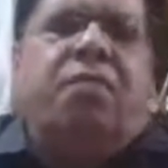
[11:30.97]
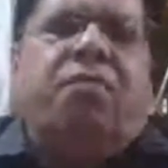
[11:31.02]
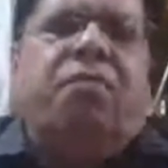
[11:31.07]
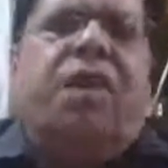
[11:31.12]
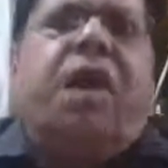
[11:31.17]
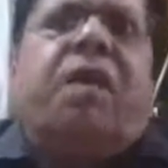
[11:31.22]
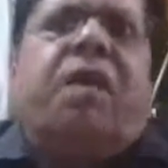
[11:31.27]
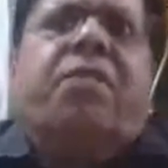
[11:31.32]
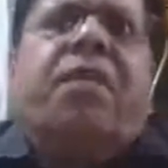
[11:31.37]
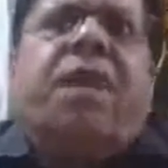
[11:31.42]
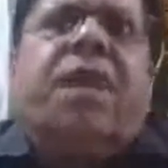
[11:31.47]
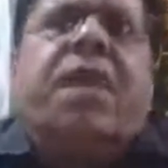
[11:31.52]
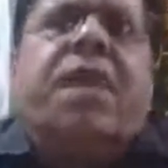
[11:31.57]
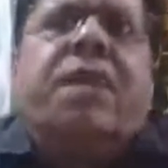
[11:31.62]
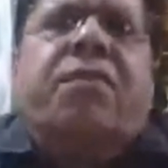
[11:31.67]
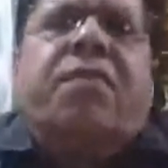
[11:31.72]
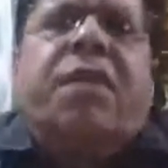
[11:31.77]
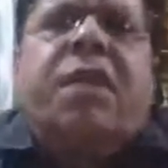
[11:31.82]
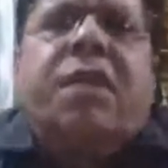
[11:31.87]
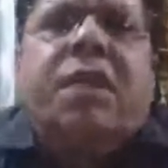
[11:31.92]
We are
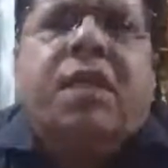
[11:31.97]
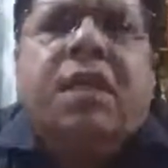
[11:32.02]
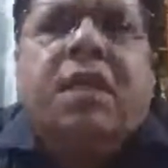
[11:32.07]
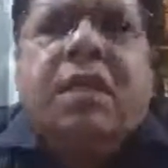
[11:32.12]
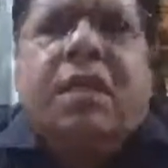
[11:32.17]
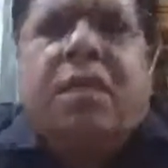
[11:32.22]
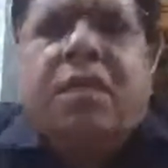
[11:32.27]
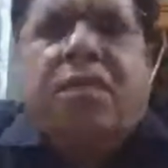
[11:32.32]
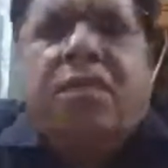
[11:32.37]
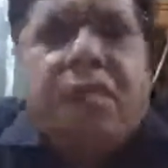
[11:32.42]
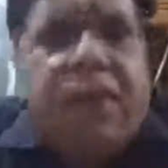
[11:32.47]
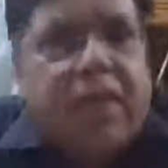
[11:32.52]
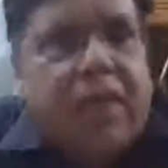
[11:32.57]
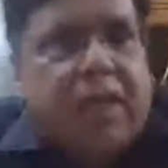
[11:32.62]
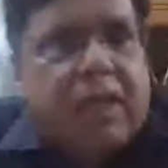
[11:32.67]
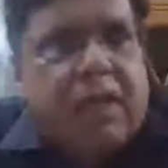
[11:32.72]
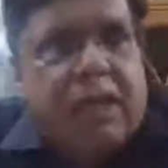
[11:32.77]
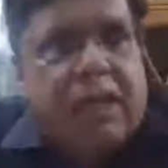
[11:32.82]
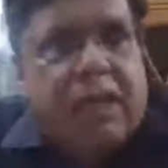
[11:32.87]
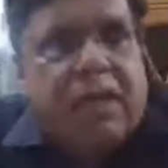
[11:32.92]
working with
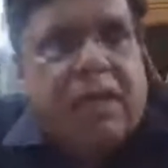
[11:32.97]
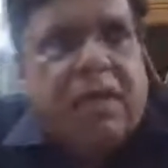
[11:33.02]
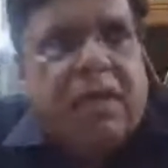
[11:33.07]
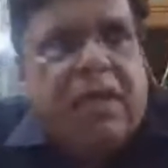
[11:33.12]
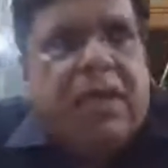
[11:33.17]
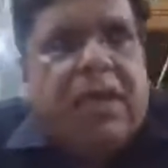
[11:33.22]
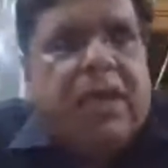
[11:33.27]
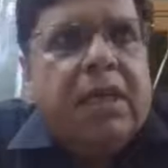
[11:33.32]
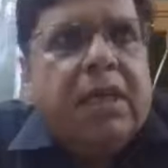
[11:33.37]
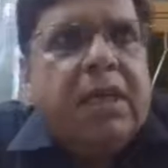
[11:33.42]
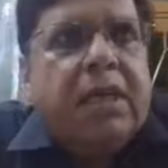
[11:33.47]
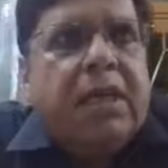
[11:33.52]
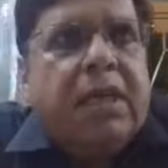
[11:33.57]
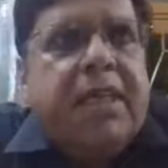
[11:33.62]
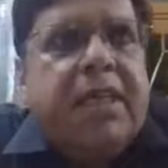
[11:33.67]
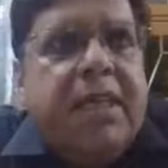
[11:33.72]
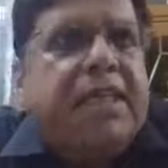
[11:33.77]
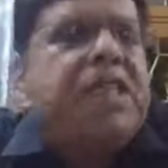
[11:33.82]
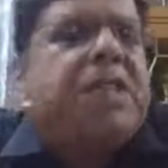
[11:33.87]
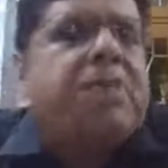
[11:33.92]
different
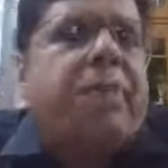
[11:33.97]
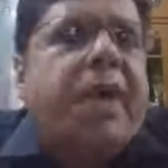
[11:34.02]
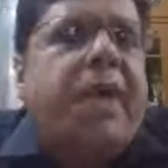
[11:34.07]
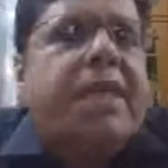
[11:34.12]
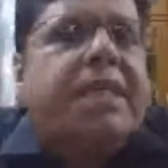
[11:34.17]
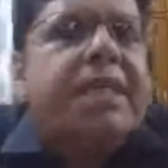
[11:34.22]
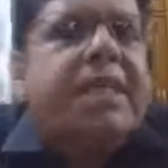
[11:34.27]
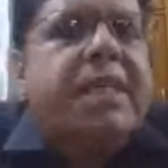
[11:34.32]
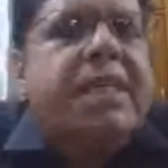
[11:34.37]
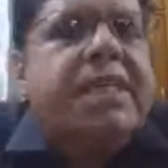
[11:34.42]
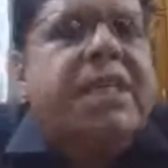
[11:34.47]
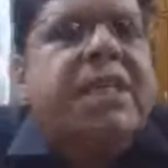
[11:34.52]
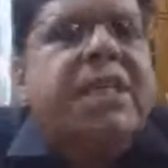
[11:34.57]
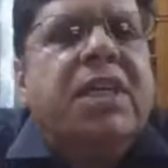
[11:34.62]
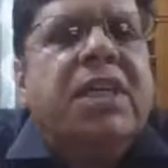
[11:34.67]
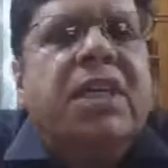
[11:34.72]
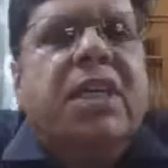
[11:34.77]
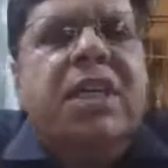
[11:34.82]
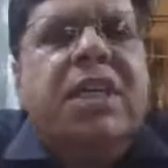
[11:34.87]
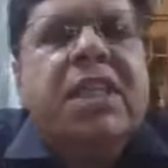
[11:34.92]
Indian spices
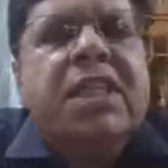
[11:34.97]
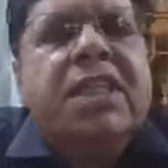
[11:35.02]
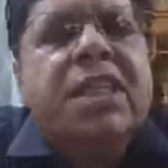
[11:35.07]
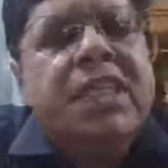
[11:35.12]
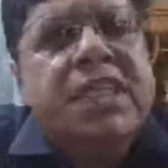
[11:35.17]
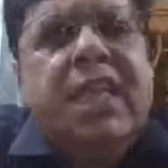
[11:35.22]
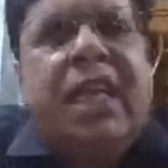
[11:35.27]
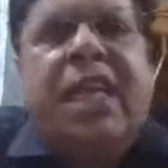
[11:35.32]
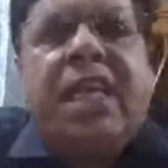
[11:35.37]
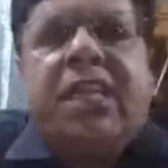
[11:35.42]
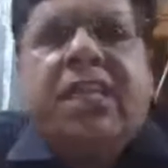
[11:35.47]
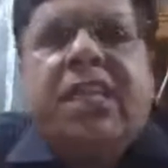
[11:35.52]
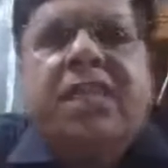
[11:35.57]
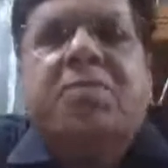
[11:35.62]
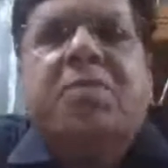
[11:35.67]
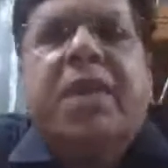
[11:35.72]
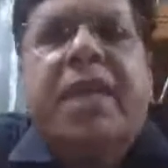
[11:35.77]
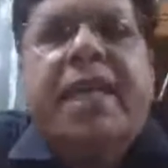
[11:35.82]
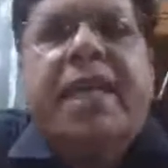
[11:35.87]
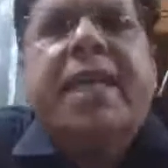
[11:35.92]
since last
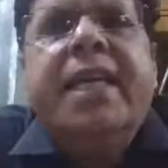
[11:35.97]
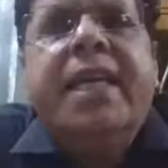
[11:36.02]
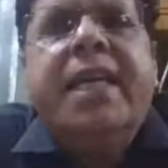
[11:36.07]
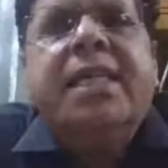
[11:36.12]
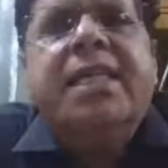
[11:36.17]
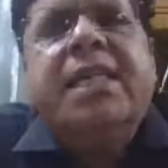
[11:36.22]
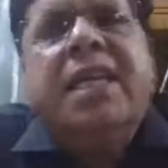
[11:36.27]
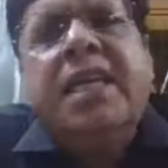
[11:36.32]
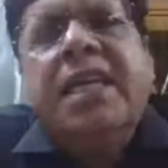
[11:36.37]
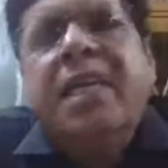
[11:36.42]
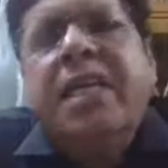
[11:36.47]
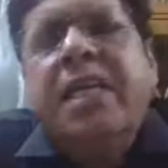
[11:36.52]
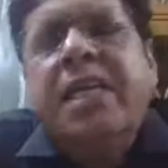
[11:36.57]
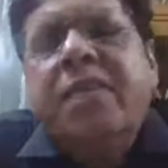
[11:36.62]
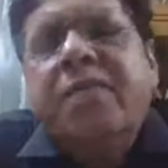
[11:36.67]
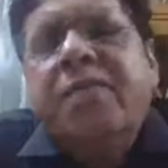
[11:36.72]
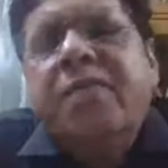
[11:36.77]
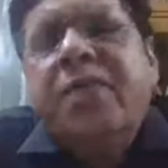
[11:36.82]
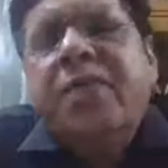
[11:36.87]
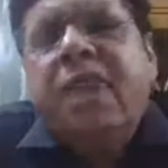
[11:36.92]
many years,
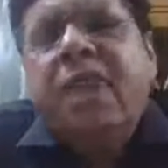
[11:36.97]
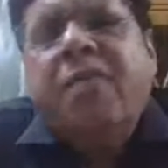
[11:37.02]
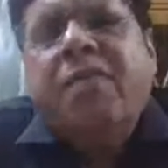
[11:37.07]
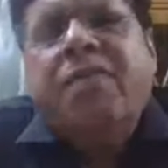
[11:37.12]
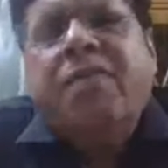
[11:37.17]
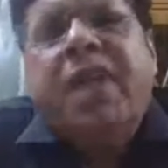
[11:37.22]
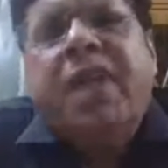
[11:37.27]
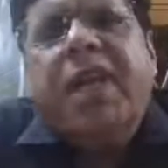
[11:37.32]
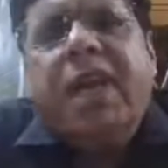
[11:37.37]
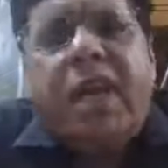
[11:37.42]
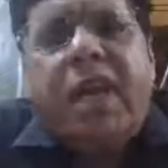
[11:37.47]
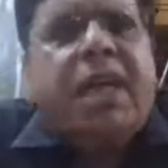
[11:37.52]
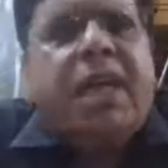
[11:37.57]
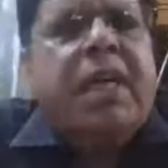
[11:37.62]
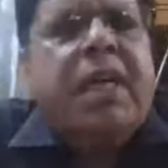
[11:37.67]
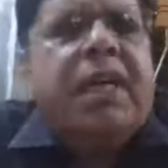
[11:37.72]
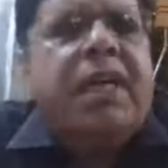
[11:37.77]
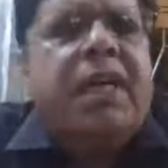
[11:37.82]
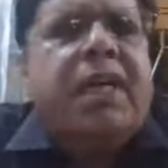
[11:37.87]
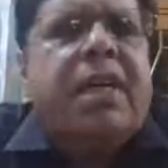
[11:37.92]
and we
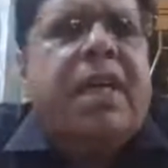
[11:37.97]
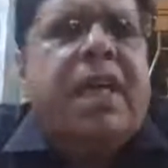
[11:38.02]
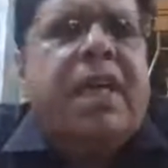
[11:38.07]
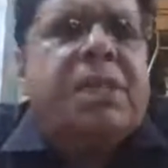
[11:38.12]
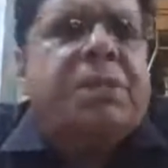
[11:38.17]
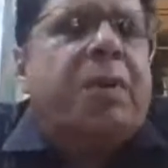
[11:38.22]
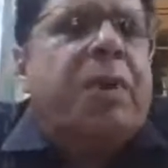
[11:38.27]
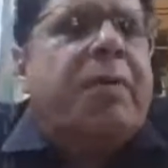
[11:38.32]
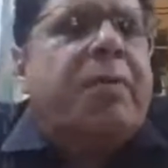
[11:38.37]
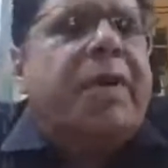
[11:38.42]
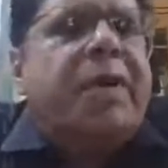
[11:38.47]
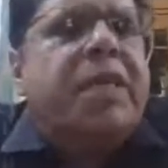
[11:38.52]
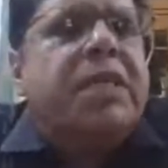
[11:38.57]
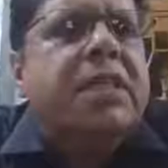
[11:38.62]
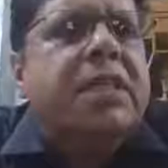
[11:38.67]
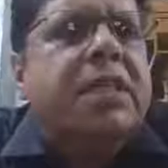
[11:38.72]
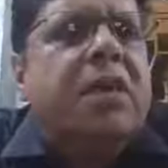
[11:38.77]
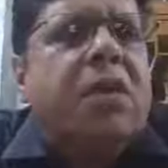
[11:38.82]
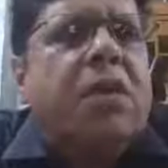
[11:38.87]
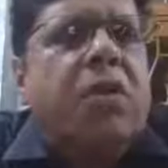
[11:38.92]
conducted
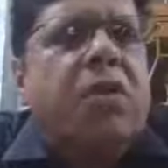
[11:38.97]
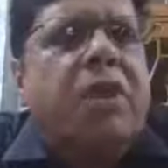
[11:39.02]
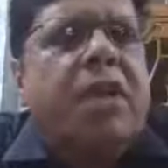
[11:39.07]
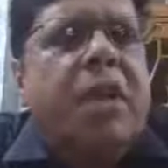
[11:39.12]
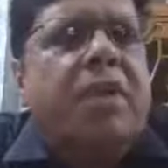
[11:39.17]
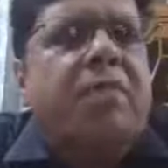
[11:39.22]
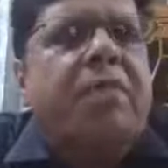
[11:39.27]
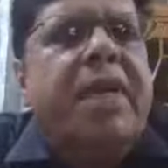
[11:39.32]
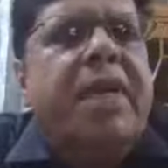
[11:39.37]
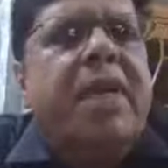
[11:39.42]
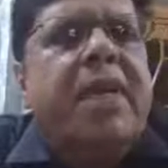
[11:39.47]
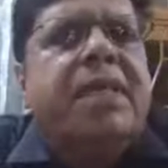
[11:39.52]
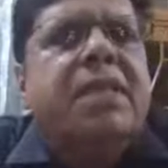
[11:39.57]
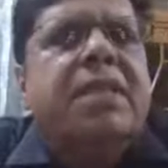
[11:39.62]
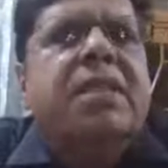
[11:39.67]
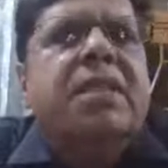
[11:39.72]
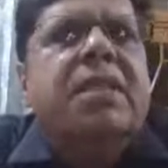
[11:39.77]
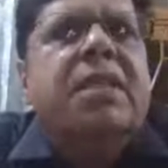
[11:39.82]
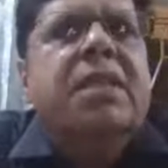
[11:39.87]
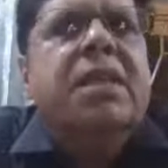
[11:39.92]
experiments on
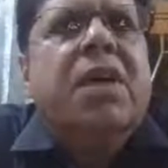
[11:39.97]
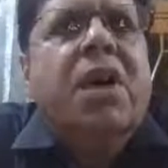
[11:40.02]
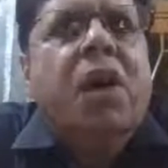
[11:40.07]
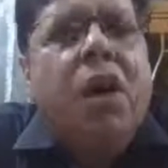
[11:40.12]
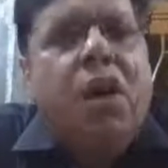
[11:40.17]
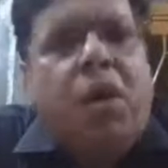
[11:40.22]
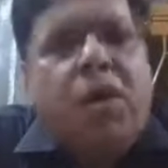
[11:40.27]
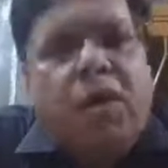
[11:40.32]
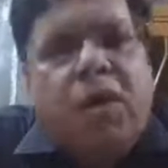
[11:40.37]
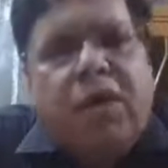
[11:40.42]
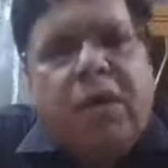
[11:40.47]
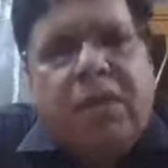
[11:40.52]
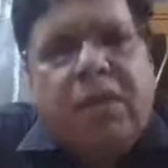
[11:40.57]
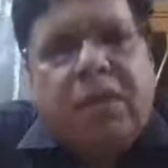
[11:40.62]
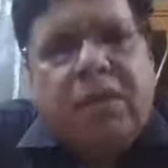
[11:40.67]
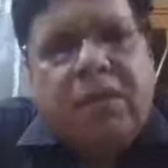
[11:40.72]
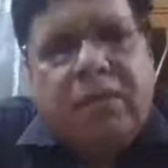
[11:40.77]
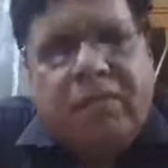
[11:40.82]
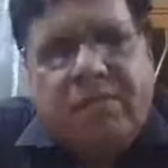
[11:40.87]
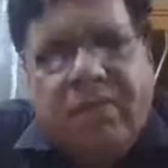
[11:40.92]
rabbits,
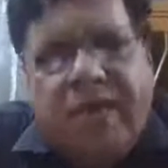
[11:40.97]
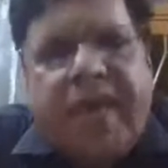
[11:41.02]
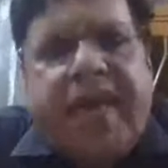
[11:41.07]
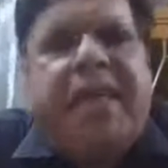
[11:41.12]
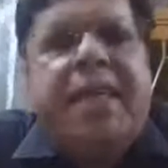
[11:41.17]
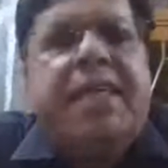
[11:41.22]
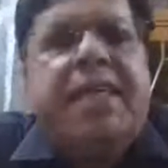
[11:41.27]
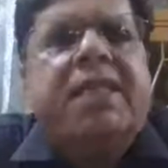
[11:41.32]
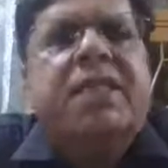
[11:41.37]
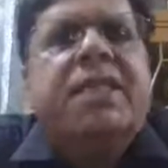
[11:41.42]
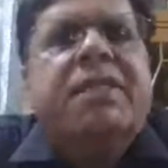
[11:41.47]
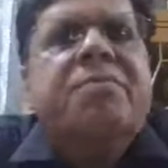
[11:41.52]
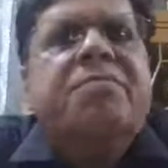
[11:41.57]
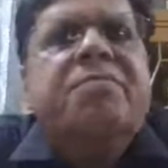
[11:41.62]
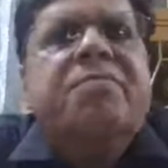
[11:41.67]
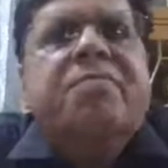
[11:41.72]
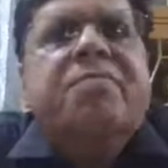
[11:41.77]
on rats,